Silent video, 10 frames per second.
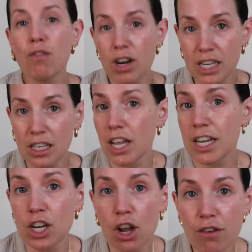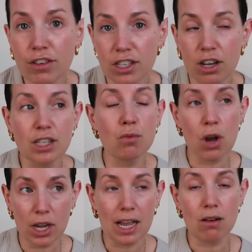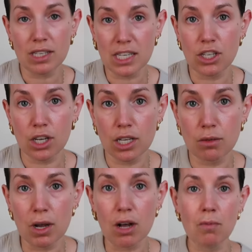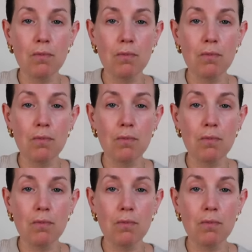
a running, like an oversized workout t-shirt as well.